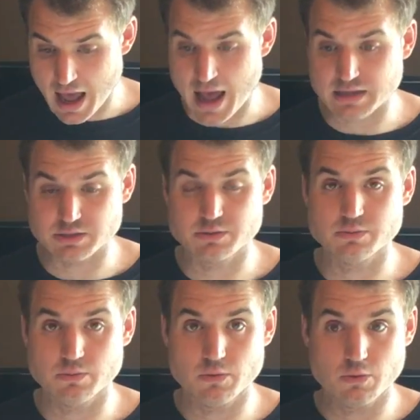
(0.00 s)
as
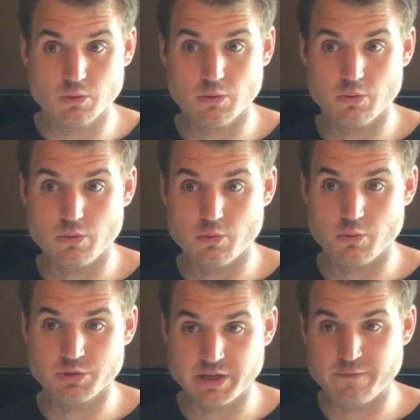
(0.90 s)

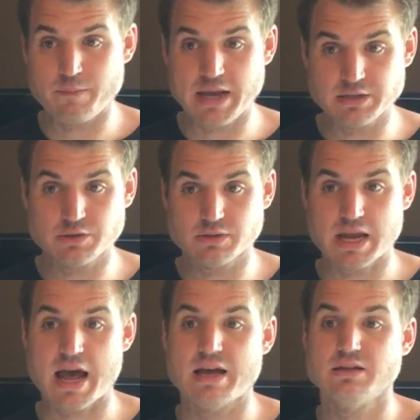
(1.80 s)
Jeff Bezos
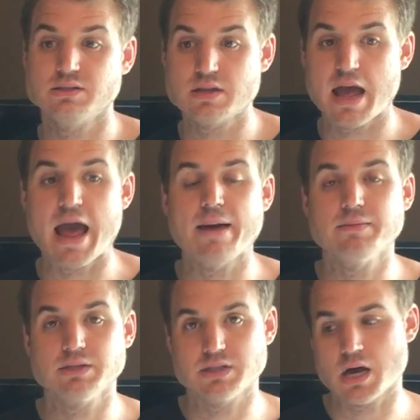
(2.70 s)
has
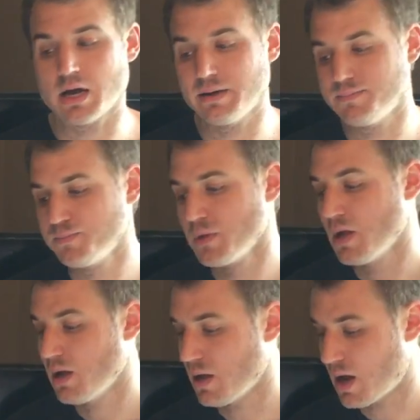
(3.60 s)
Amazon.
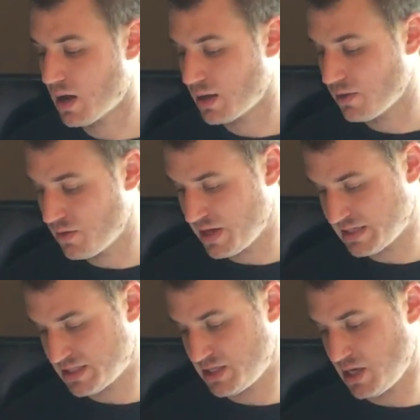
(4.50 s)

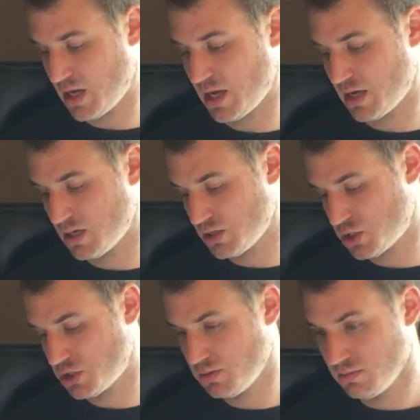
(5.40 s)
This
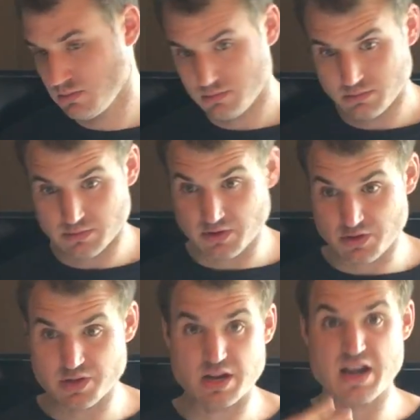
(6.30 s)
is
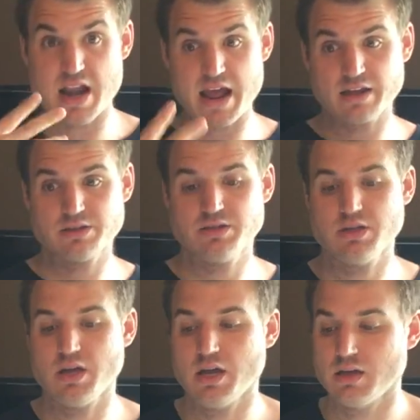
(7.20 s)
the next
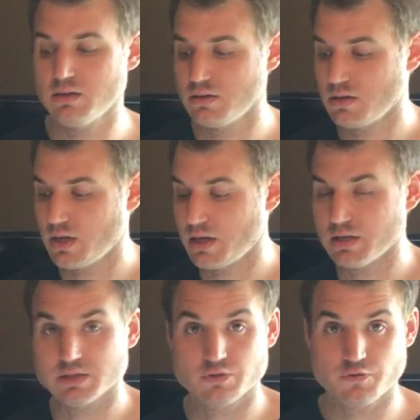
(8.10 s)
in
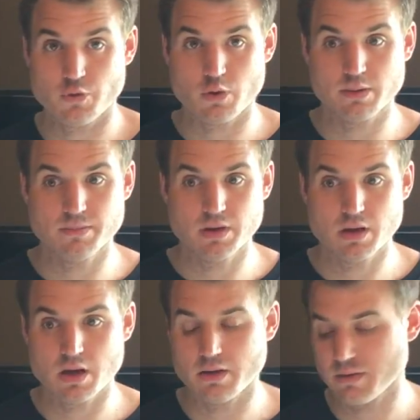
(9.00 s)
its form
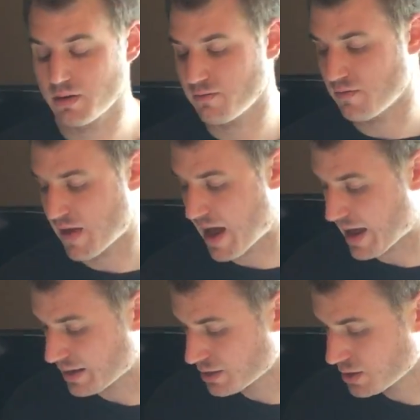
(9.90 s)
of
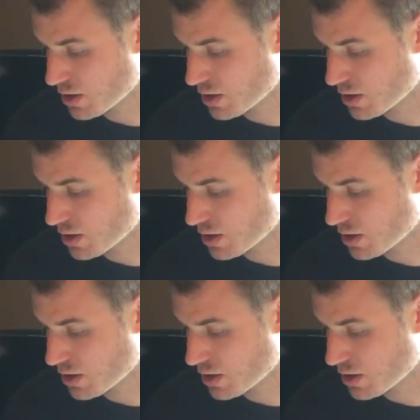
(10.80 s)
that.